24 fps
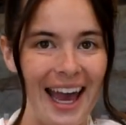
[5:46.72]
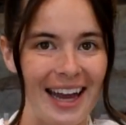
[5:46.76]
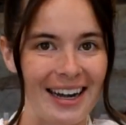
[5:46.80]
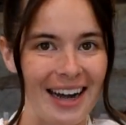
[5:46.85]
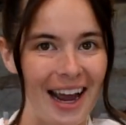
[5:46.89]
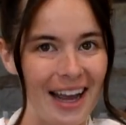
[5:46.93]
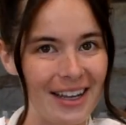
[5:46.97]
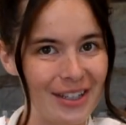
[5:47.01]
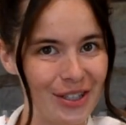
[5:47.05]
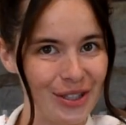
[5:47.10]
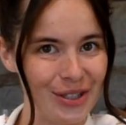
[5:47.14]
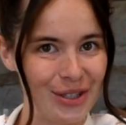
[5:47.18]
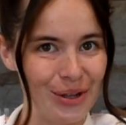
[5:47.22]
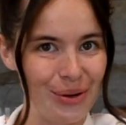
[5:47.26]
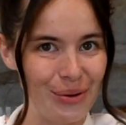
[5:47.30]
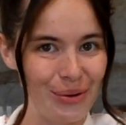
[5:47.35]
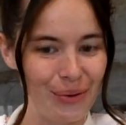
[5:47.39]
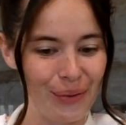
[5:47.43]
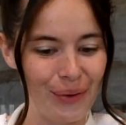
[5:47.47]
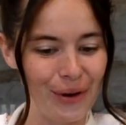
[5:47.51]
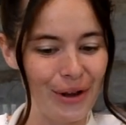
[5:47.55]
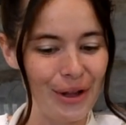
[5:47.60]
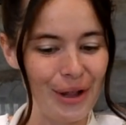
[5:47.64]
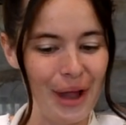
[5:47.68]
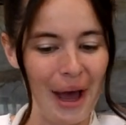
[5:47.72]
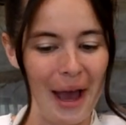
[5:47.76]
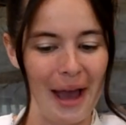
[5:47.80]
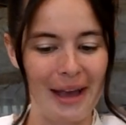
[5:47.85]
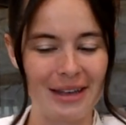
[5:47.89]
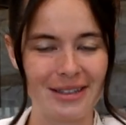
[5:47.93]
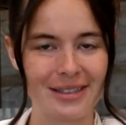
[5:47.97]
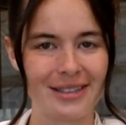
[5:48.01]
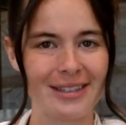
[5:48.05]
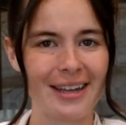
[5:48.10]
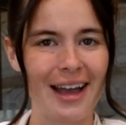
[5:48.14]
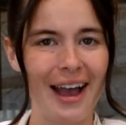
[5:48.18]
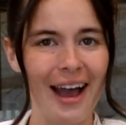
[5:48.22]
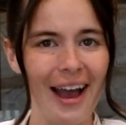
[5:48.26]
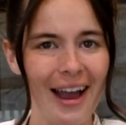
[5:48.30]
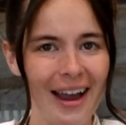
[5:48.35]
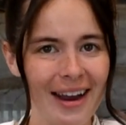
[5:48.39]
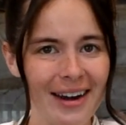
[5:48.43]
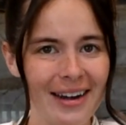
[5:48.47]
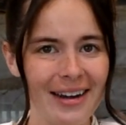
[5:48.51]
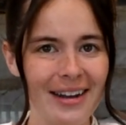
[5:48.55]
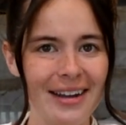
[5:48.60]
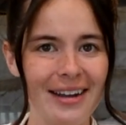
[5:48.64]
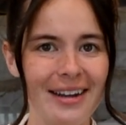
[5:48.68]
and I soon realized
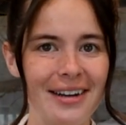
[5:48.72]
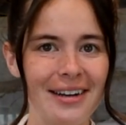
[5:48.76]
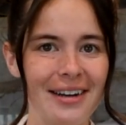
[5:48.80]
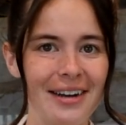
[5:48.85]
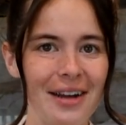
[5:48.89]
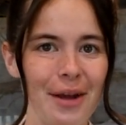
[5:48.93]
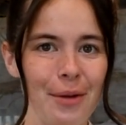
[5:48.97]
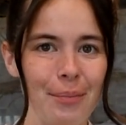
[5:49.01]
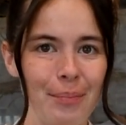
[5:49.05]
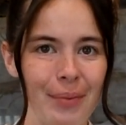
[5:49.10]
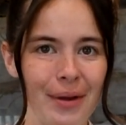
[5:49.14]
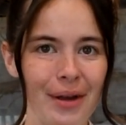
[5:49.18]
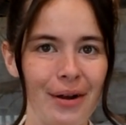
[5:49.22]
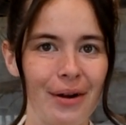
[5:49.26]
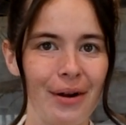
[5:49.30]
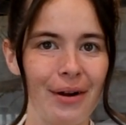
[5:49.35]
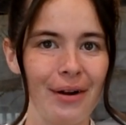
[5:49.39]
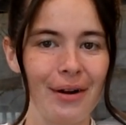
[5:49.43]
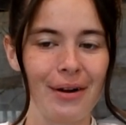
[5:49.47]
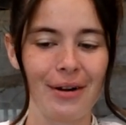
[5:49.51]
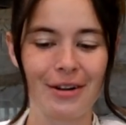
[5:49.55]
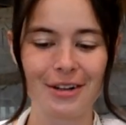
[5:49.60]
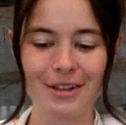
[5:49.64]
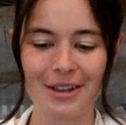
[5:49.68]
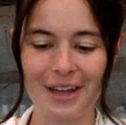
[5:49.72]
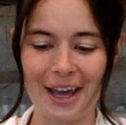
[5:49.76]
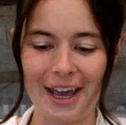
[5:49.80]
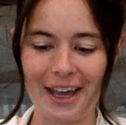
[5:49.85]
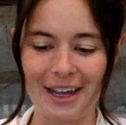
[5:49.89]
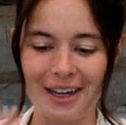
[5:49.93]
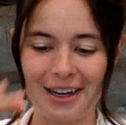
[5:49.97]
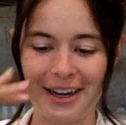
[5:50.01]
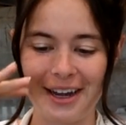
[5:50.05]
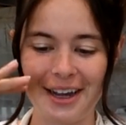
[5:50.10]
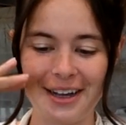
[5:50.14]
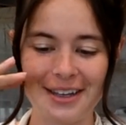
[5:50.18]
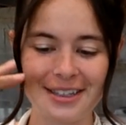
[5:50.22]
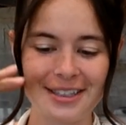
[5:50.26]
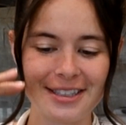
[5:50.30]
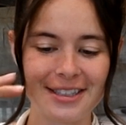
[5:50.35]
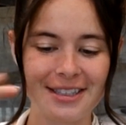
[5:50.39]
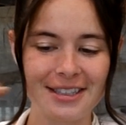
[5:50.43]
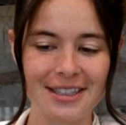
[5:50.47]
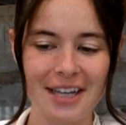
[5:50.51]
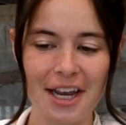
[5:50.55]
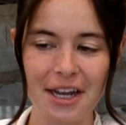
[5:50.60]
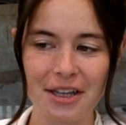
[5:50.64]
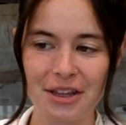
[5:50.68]
I need a bigger, like,
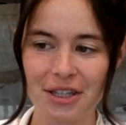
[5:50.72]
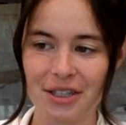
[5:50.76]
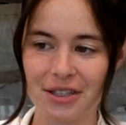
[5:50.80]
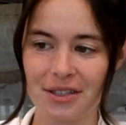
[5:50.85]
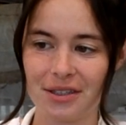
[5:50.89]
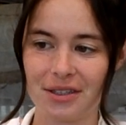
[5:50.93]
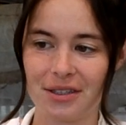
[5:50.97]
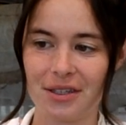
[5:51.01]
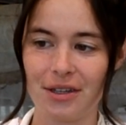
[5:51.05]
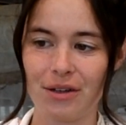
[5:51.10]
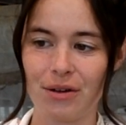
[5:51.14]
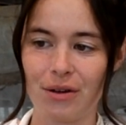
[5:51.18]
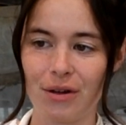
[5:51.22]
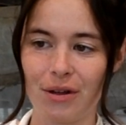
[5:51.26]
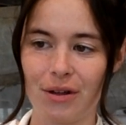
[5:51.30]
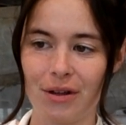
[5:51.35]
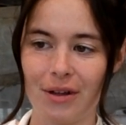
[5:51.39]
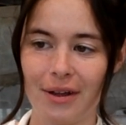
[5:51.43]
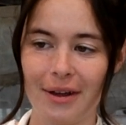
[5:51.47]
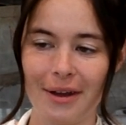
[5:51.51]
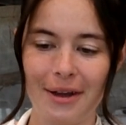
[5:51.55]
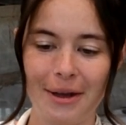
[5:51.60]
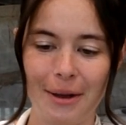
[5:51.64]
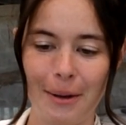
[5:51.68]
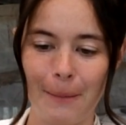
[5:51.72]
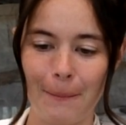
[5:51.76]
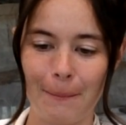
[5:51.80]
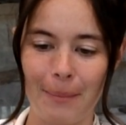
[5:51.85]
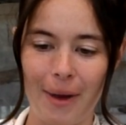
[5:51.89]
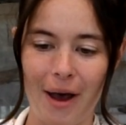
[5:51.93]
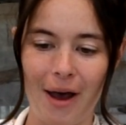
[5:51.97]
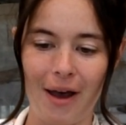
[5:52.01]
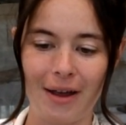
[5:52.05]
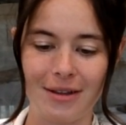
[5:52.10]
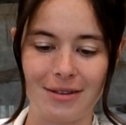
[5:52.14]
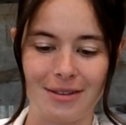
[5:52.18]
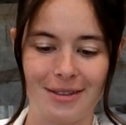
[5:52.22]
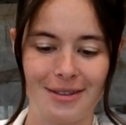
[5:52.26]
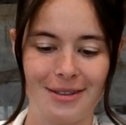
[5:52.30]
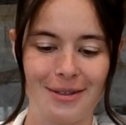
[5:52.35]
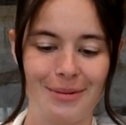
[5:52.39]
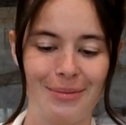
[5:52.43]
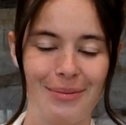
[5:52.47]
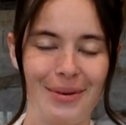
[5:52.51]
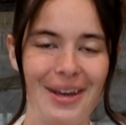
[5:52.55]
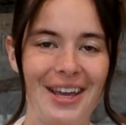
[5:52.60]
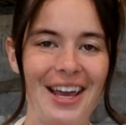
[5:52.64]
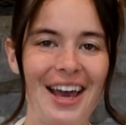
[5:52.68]
stainless steel pot
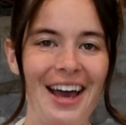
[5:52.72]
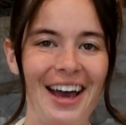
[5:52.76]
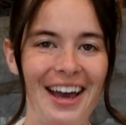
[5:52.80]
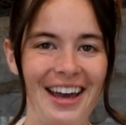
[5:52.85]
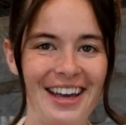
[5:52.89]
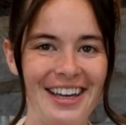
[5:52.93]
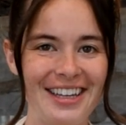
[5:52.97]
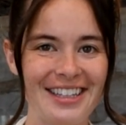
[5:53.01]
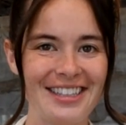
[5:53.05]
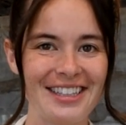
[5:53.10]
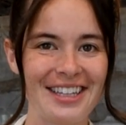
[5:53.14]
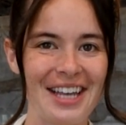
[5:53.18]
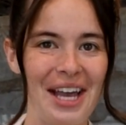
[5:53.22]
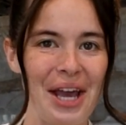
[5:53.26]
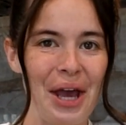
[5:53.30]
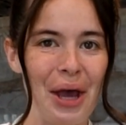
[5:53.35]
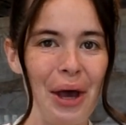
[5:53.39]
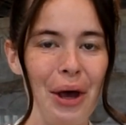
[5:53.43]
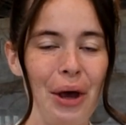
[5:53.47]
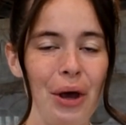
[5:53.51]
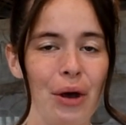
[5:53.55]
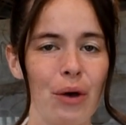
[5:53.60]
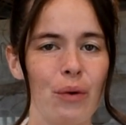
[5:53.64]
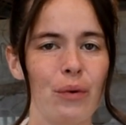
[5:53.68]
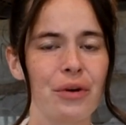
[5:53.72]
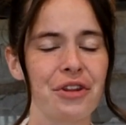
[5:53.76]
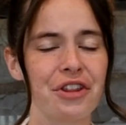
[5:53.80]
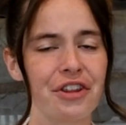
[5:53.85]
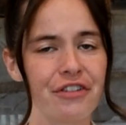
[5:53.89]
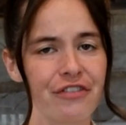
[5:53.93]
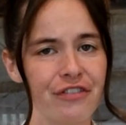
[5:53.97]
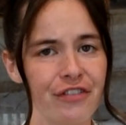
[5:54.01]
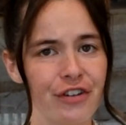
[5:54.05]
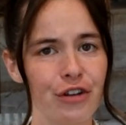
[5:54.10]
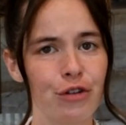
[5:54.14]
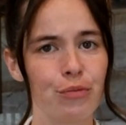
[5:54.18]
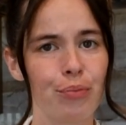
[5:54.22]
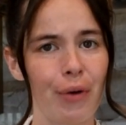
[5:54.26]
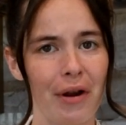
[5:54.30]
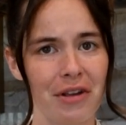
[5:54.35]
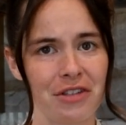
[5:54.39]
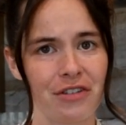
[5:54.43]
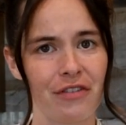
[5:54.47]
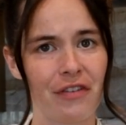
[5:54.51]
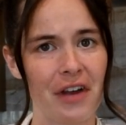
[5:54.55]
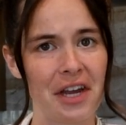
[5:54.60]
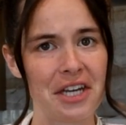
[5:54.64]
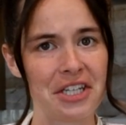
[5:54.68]
because with the food
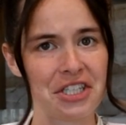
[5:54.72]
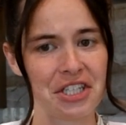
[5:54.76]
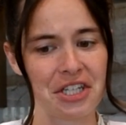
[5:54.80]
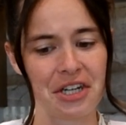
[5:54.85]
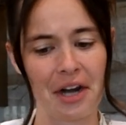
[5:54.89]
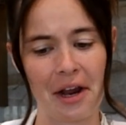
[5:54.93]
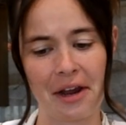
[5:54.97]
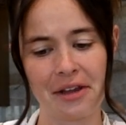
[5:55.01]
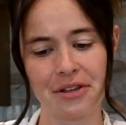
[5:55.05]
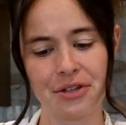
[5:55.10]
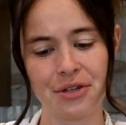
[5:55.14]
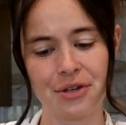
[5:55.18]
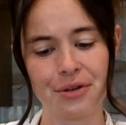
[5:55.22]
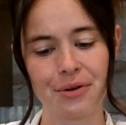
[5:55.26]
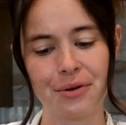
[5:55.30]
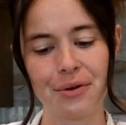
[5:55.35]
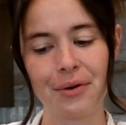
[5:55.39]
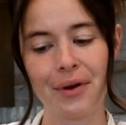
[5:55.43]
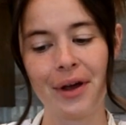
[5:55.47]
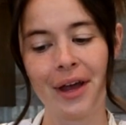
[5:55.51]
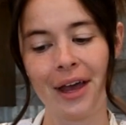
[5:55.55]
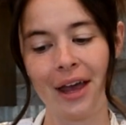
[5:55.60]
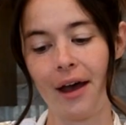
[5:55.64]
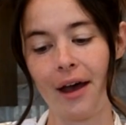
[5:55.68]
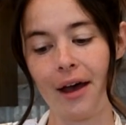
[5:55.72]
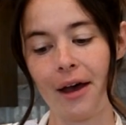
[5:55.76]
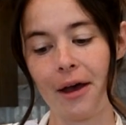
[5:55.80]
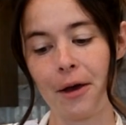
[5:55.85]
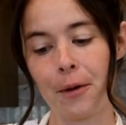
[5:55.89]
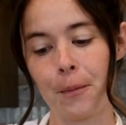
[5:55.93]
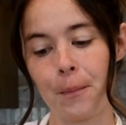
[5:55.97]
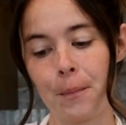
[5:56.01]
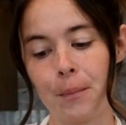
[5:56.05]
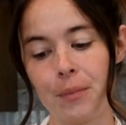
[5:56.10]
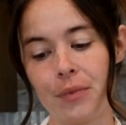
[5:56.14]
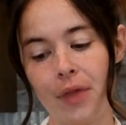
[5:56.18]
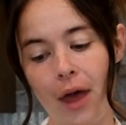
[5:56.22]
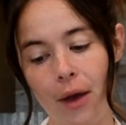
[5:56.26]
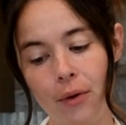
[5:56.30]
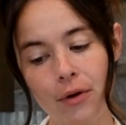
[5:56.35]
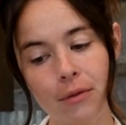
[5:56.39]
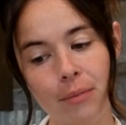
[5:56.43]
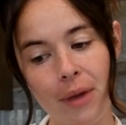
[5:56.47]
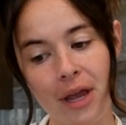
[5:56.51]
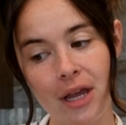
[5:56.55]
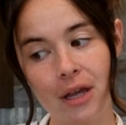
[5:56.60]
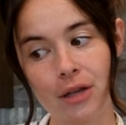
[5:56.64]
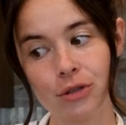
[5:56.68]
preservation I do, that
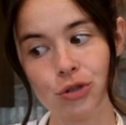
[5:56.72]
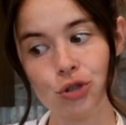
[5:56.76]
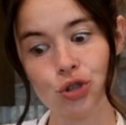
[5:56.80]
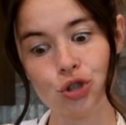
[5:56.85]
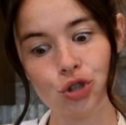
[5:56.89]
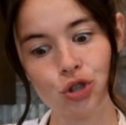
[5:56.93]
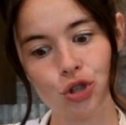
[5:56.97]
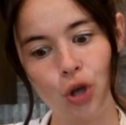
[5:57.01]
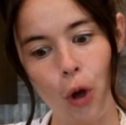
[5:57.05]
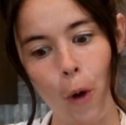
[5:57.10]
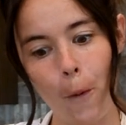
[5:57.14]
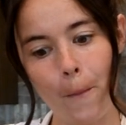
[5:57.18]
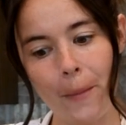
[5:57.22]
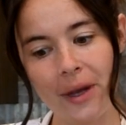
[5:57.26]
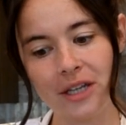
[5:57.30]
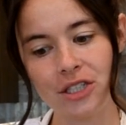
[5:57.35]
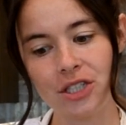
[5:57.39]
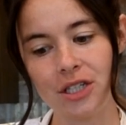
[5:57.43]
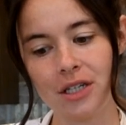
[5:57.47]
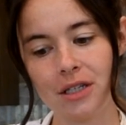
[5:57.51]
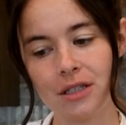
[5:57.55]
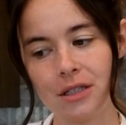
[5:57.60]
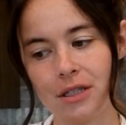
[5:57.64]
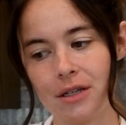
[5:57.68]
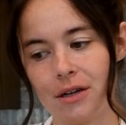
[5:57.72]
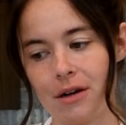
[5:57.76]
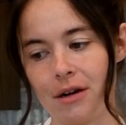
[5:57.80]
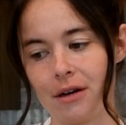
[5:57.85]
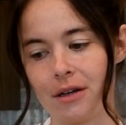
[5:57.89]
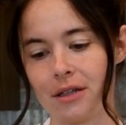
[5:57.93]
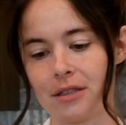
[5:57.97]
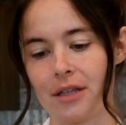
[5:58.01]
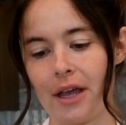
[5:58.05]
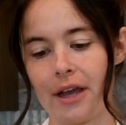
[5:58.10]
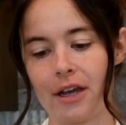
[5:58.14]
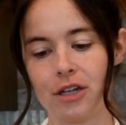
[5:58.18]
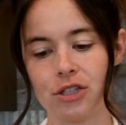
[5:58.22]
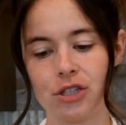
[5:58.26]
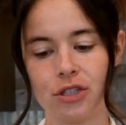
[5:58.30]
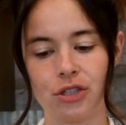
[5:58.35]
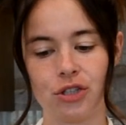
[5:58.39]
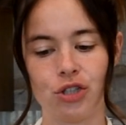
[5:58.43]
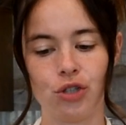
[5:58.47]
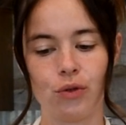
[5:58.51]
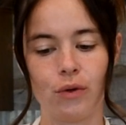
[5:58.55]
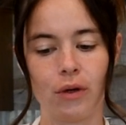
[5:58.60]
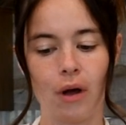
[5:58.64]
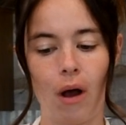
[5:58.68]
would make it so much easier because I could
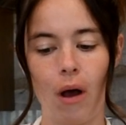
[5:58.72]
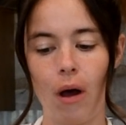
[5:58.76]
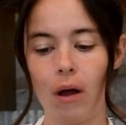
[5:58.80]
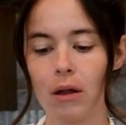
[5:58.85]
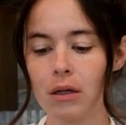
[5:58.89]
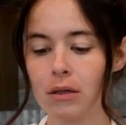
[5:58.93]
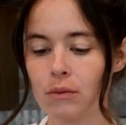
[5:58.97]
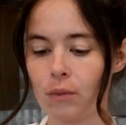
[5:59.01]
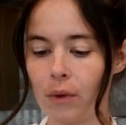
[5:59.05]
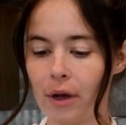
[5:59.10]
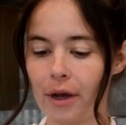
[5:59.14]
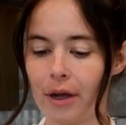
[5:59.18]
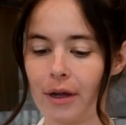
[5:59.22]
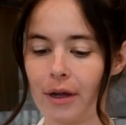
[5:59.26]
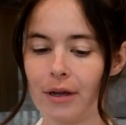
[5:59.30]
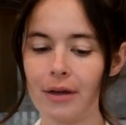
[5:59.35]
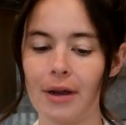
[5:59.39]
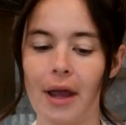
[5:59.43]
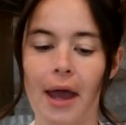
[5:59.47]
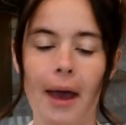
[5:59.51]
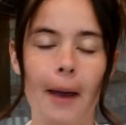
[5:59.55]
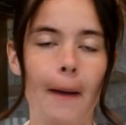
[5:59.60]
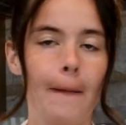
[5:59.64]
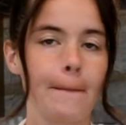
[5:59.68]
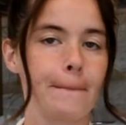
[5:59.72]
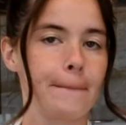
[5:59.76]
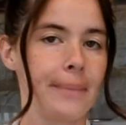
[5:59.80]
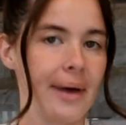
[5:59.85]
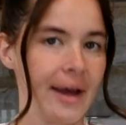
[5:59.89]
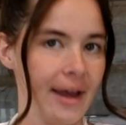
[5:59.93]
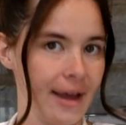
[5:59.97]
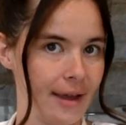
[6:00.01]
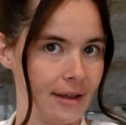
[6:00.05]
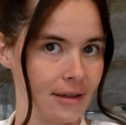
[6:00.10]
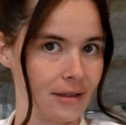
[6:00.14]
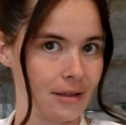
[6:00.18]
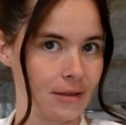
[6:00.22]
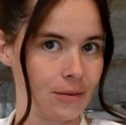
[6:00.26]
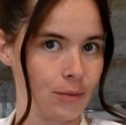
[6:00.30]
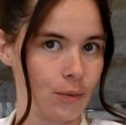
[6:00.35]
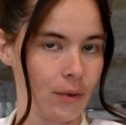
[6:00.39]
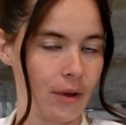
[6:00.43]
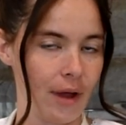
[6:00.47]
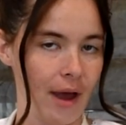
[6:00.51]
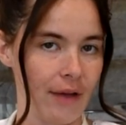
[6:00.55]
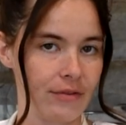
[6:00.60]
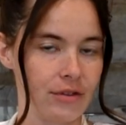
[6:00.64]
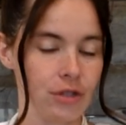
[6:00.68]
just do it all in one, but
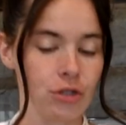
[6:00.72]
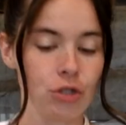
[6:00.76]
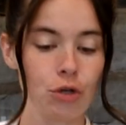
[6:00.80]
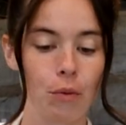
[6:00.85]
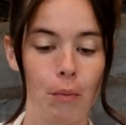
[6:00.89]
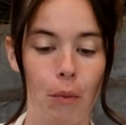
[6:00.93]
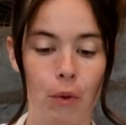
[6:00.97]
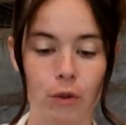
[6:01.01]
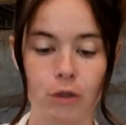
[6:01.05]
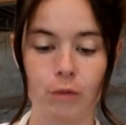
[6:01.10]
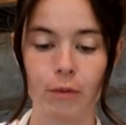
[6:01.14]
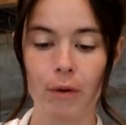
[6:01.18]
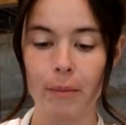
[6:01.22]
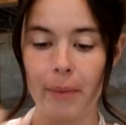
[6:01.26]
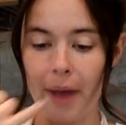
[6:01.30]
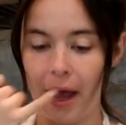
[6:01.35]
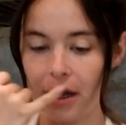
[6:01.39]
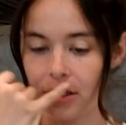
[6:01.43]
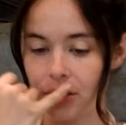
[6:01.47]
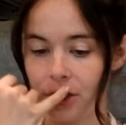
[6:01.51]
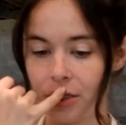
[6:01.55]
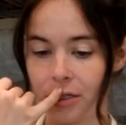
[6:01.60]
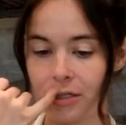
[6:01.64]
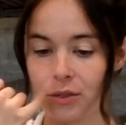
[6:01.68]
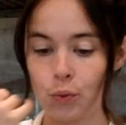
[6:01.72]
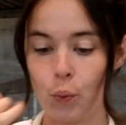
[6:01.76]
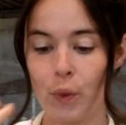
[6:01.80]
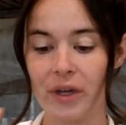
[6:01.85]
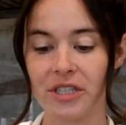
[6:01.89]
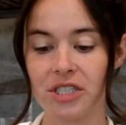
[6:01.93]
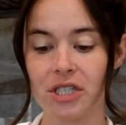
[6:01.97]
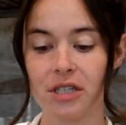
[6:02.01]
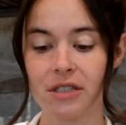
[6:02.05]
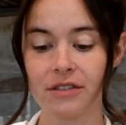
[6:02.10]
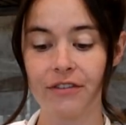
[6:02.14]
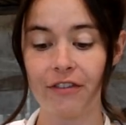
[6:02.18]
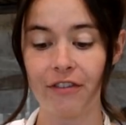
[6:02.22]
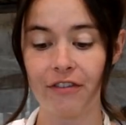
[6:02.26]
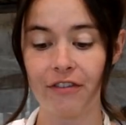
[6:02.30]
we'll have to do multiple batches, which is